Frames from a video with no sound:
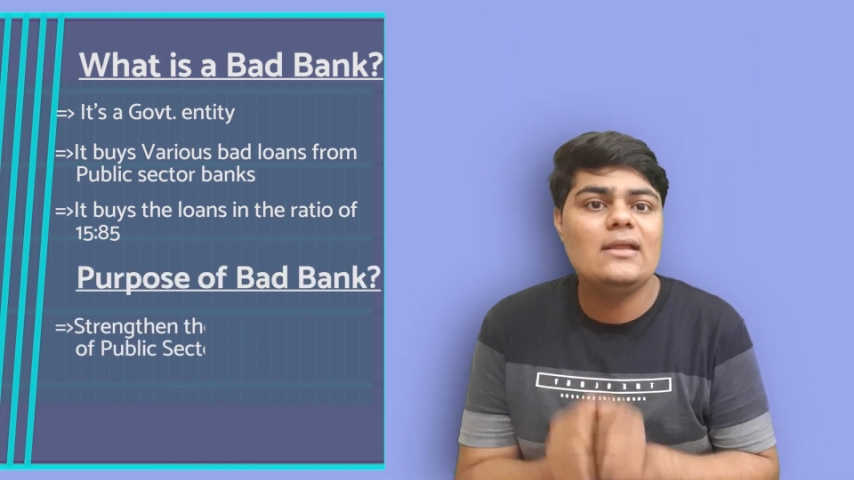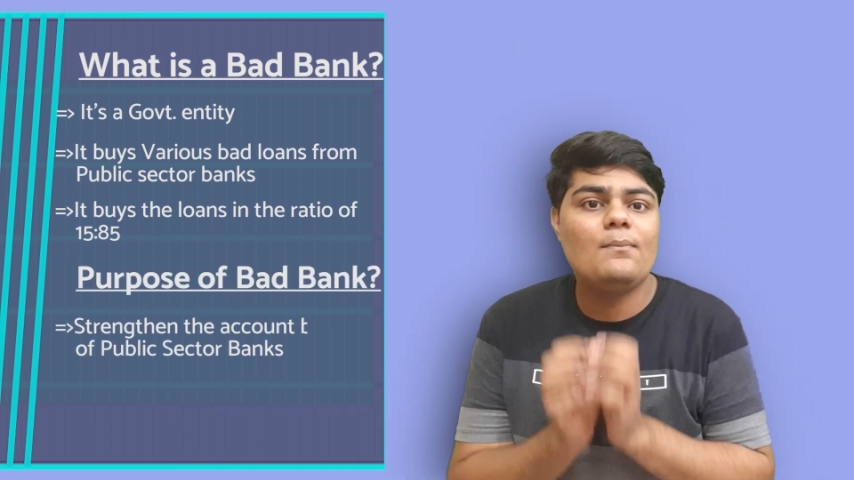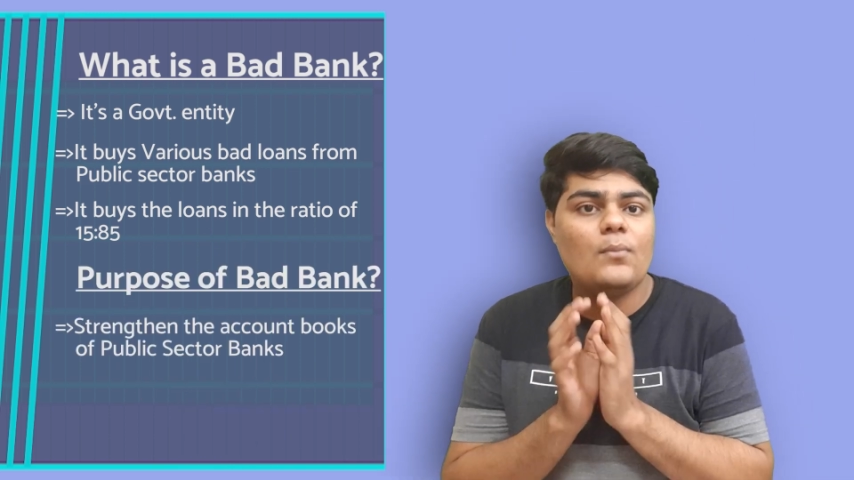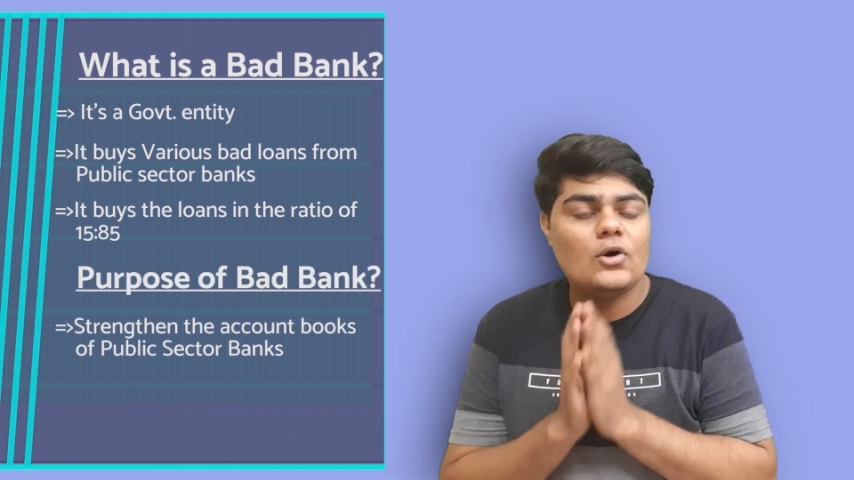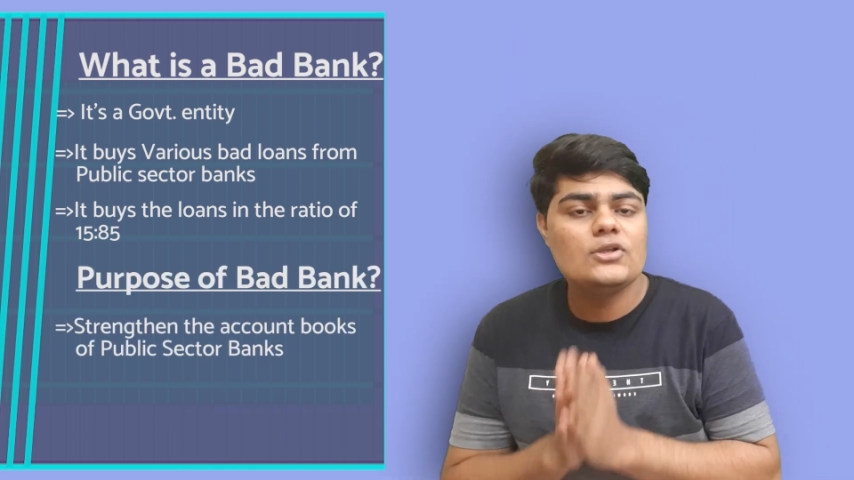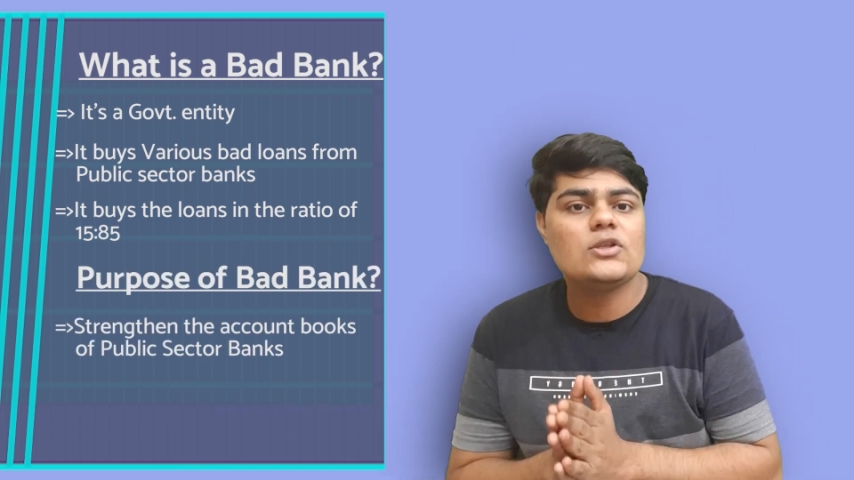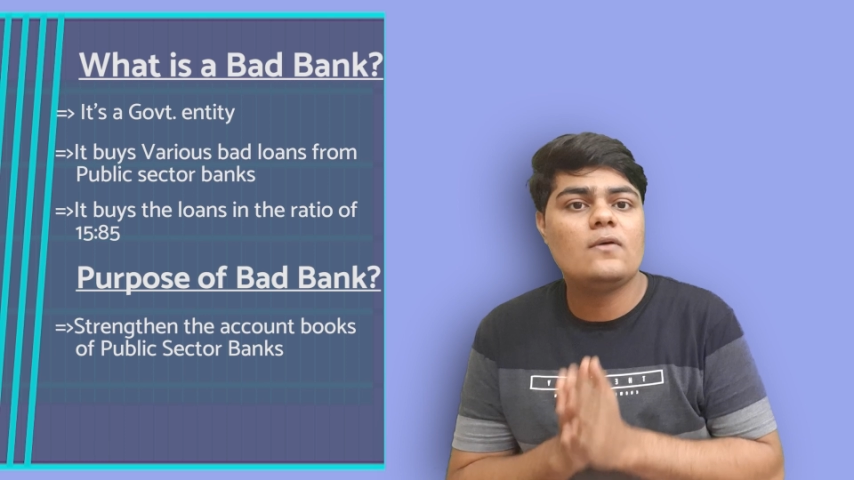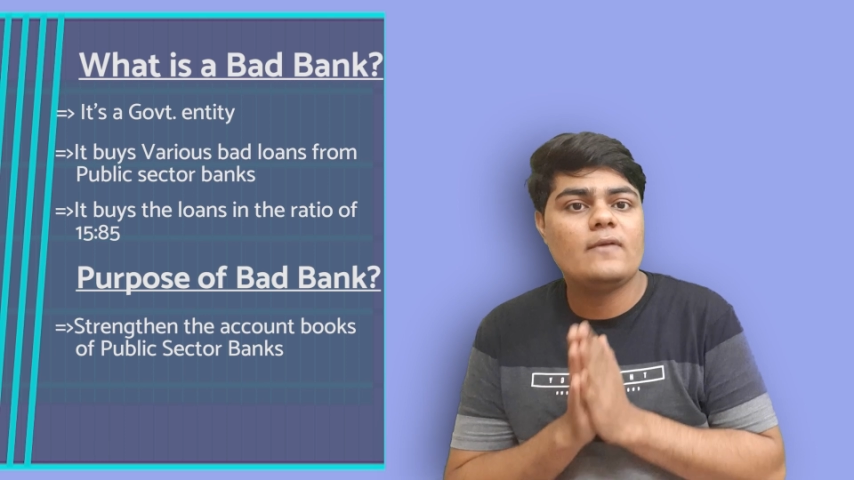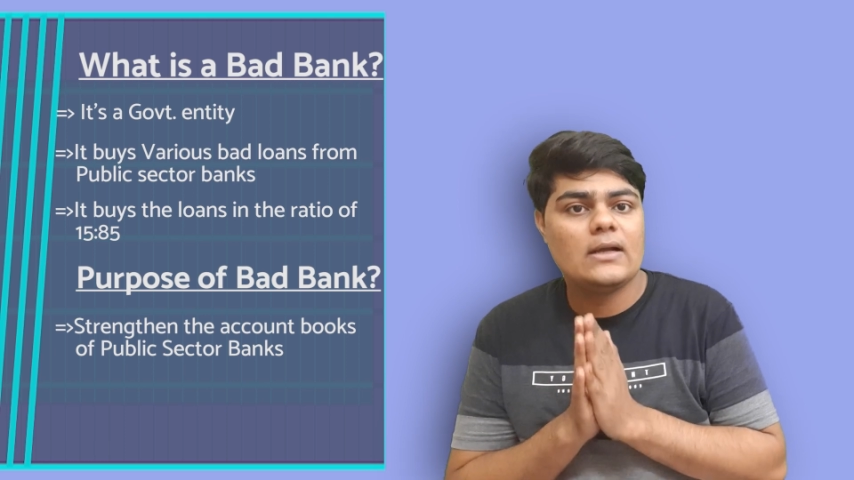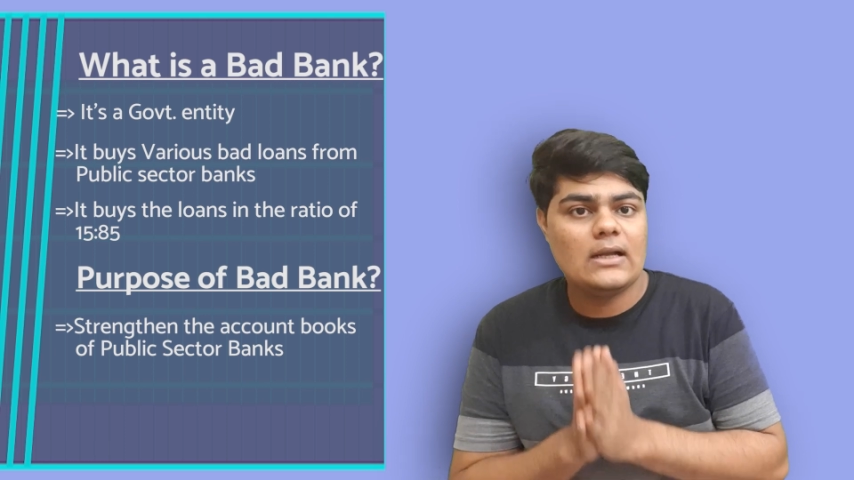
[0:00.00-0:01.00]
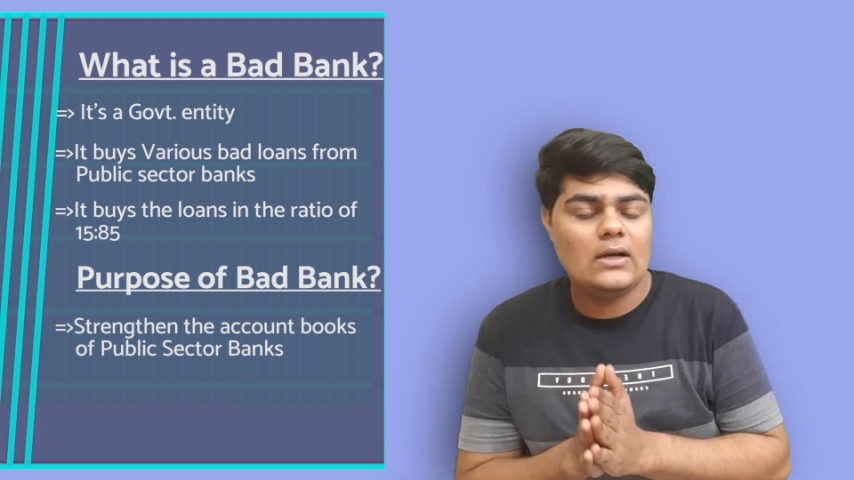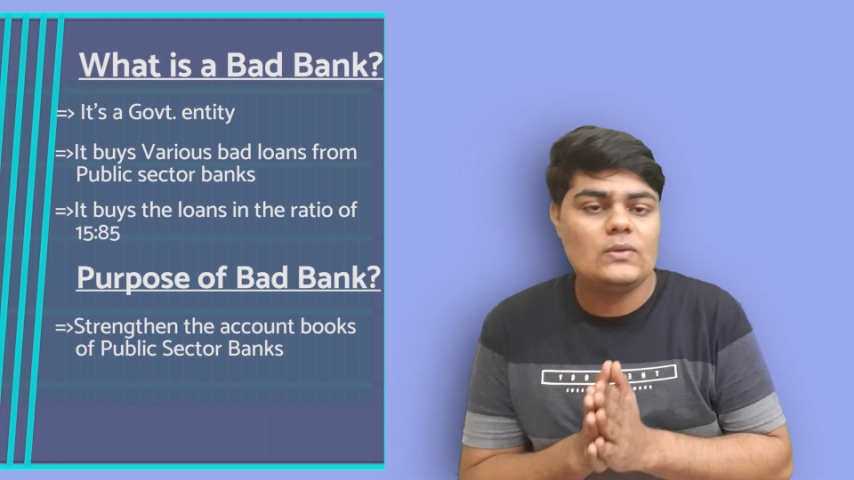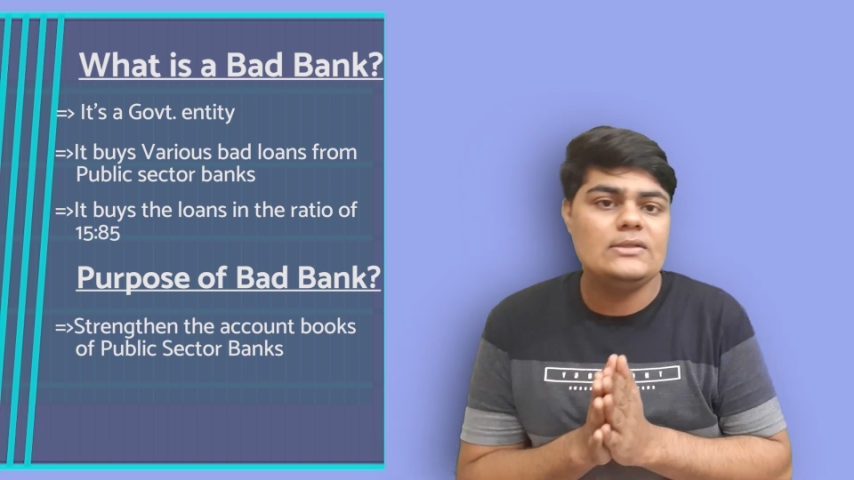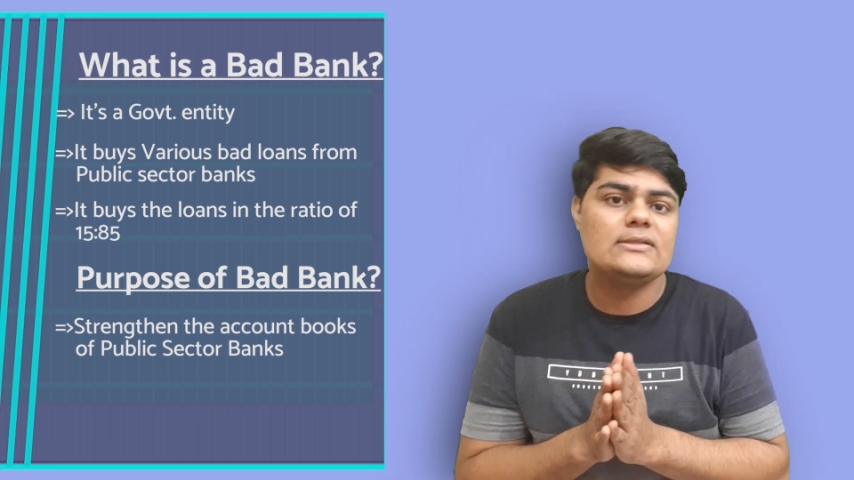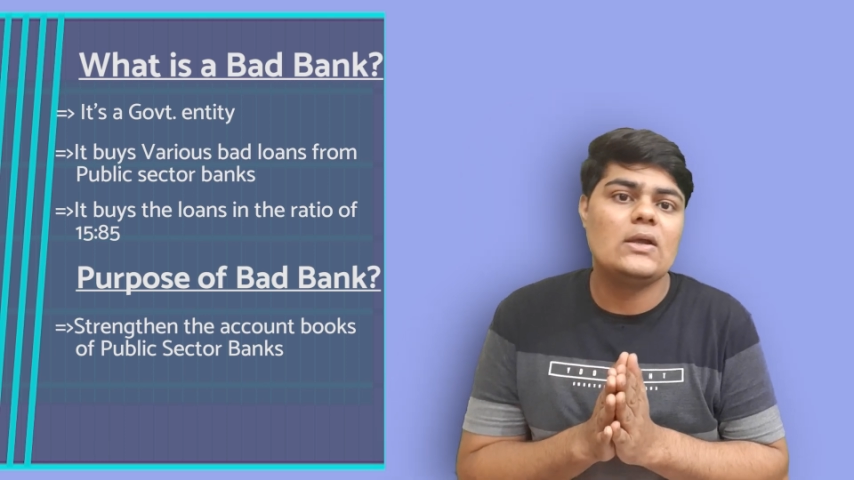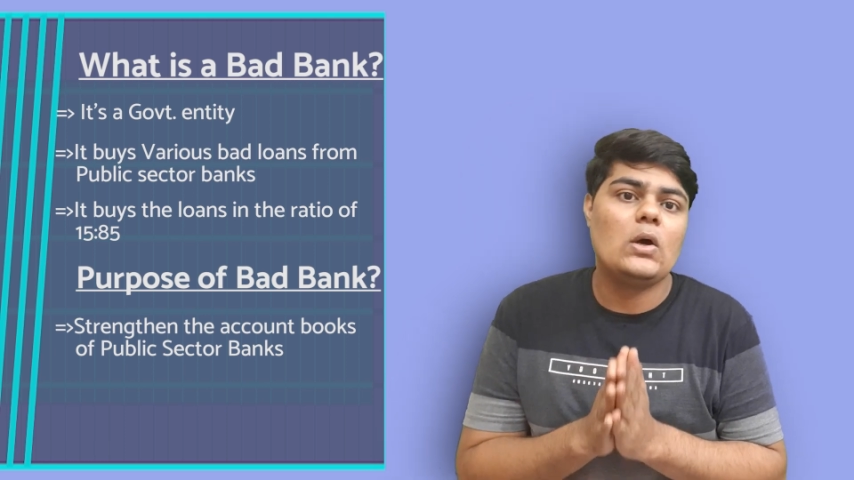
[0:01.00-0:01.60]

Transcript: books of accounts